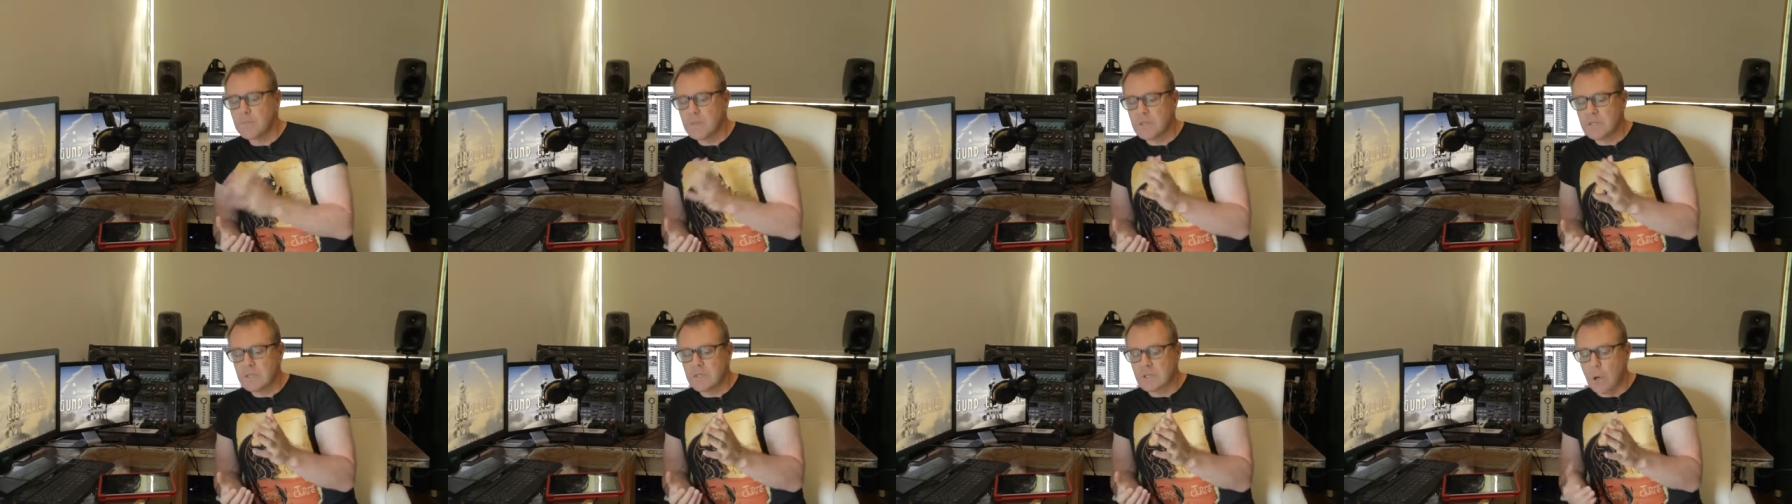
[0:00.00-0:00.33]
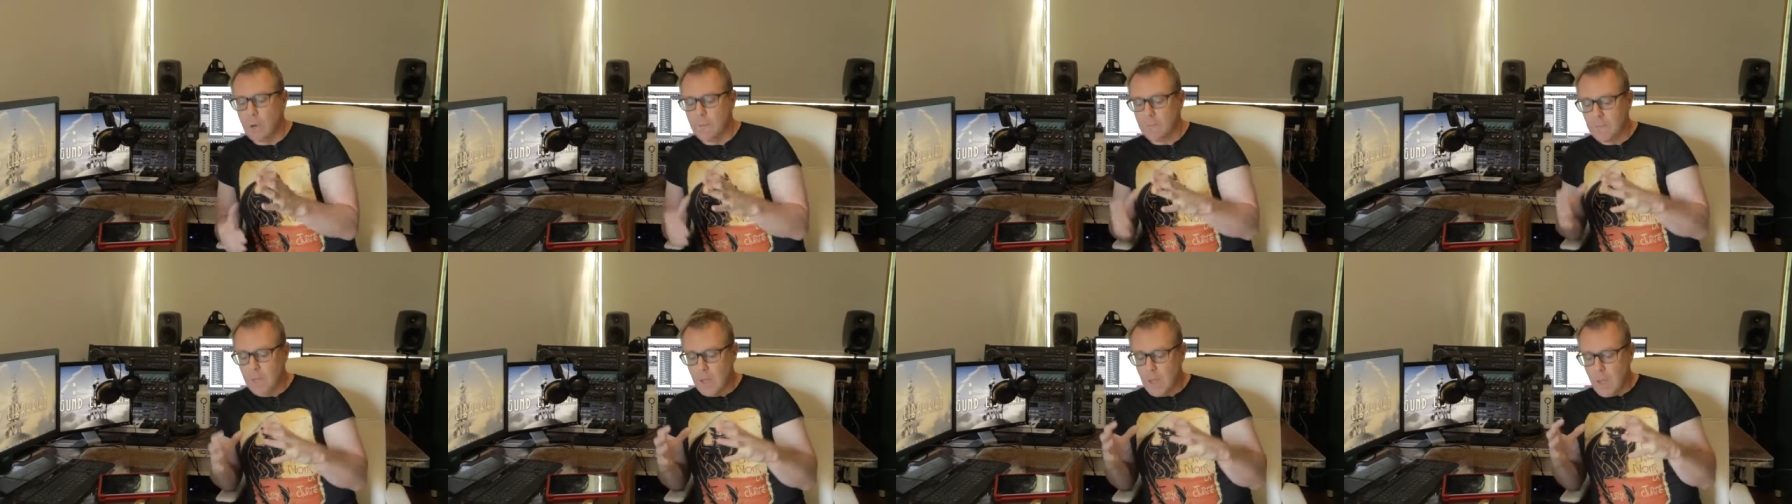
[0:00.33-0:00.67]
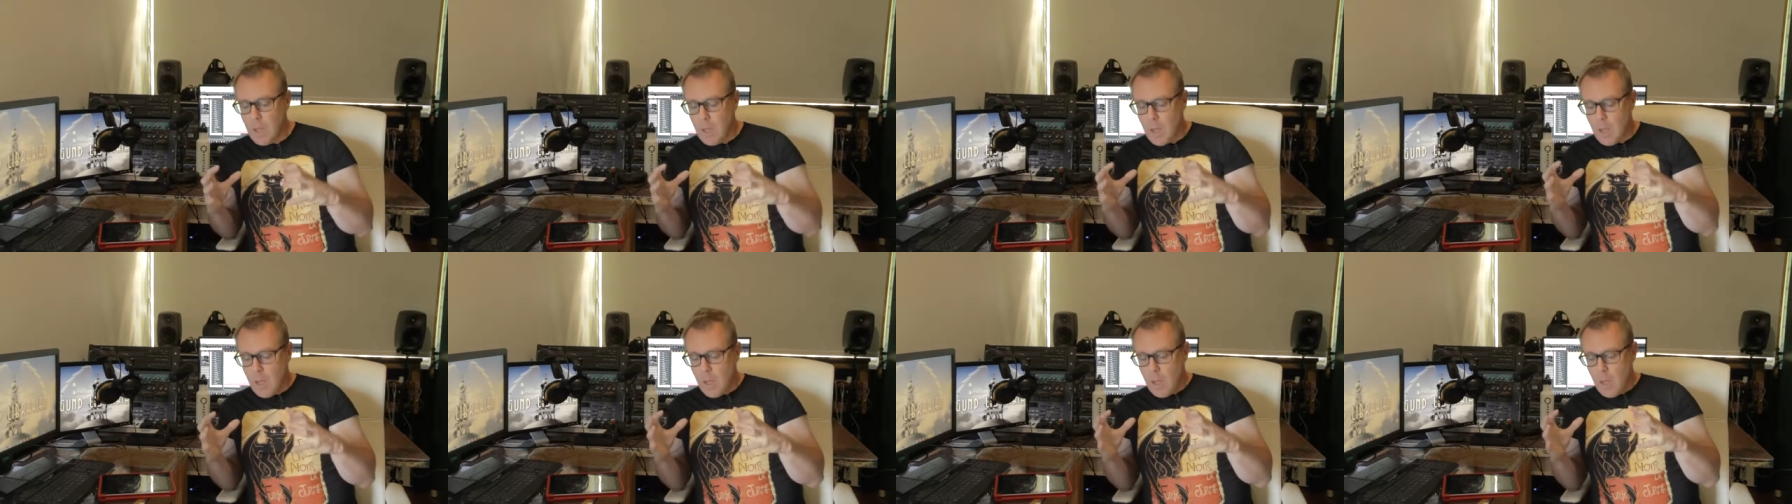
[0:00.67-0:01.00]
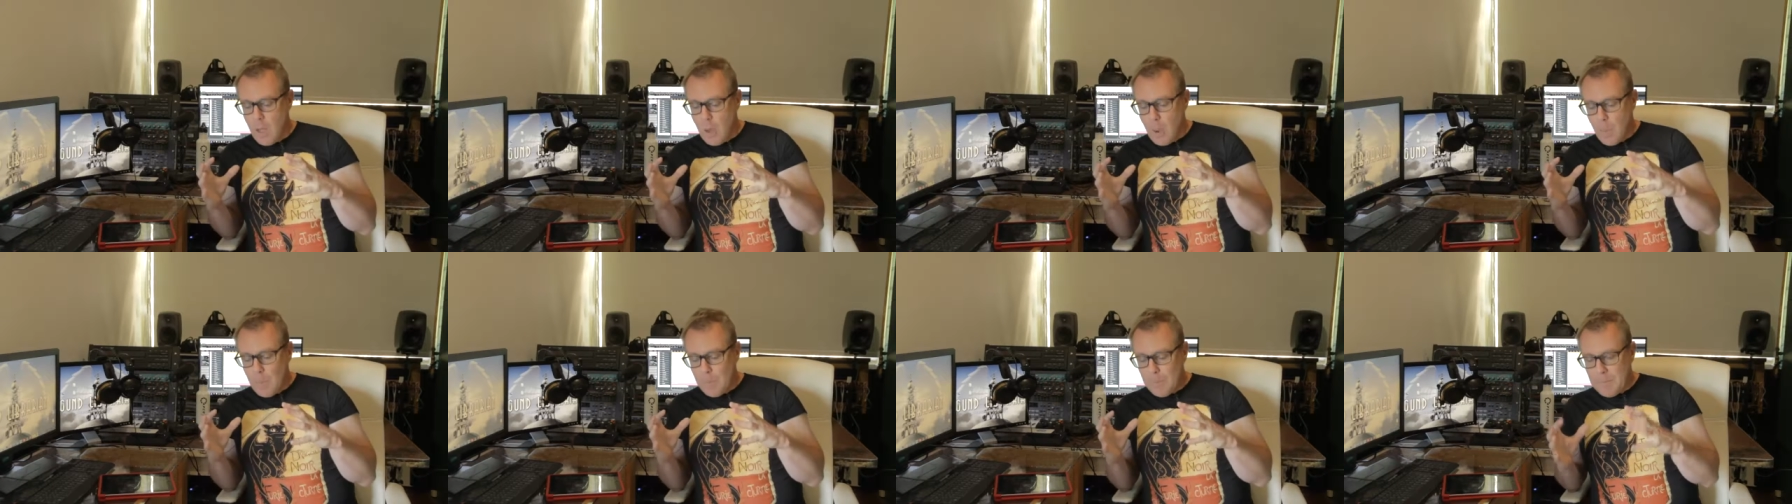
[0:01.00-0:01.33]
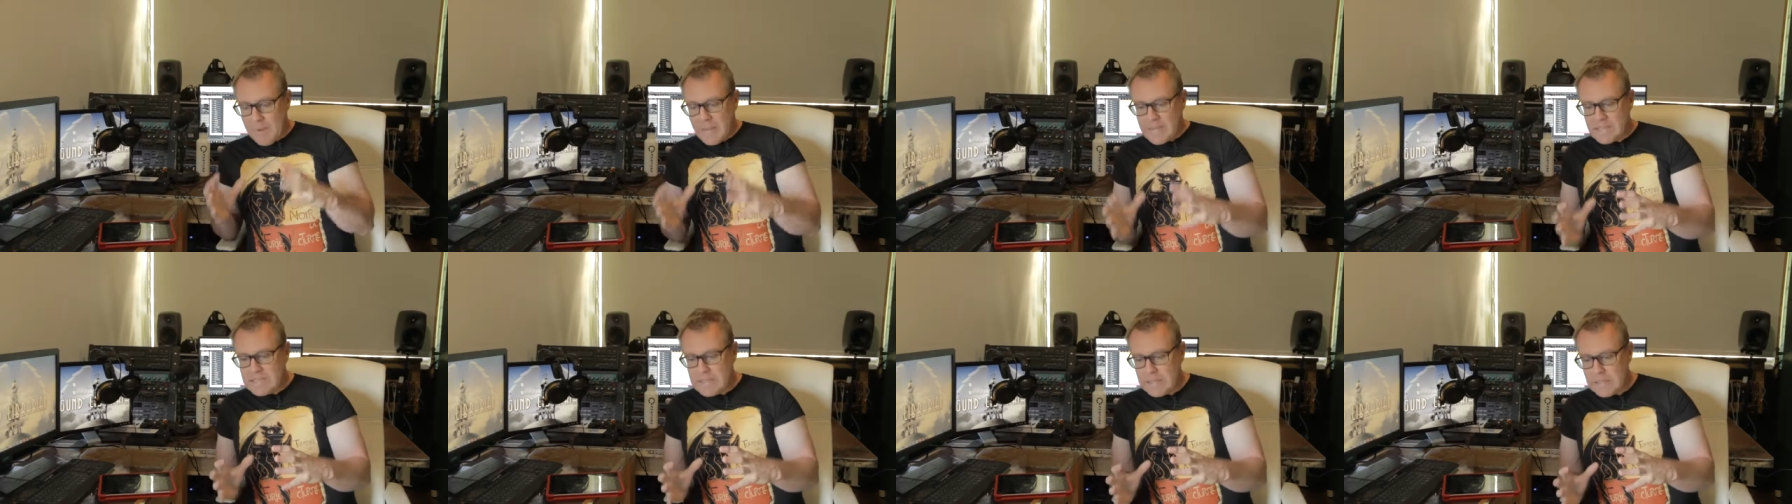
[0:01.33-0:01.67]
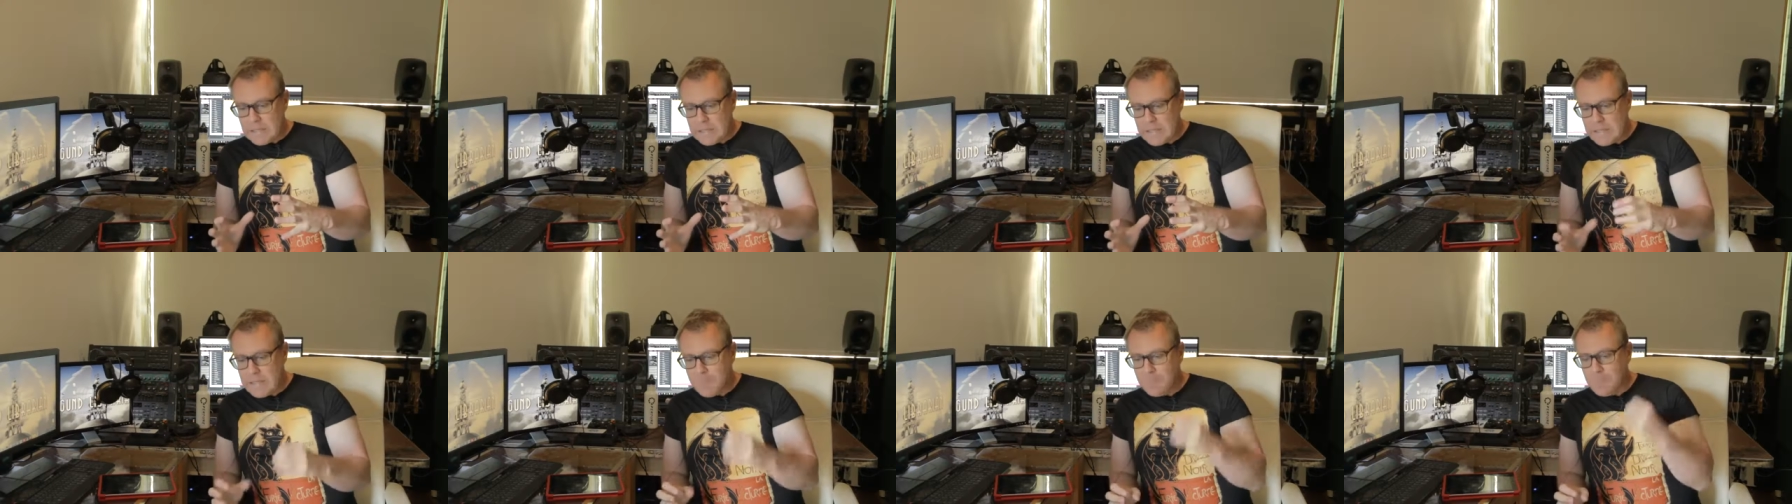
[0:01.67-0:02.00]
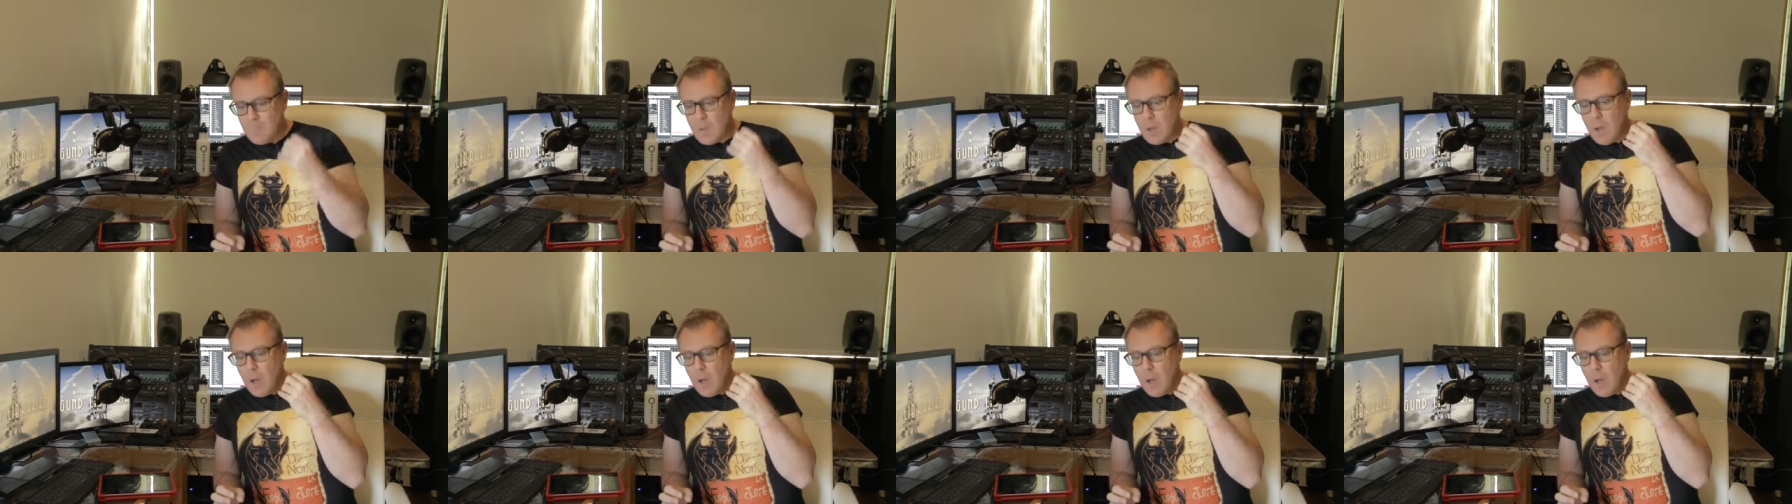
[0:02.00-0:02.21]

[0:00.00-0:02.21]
So basically,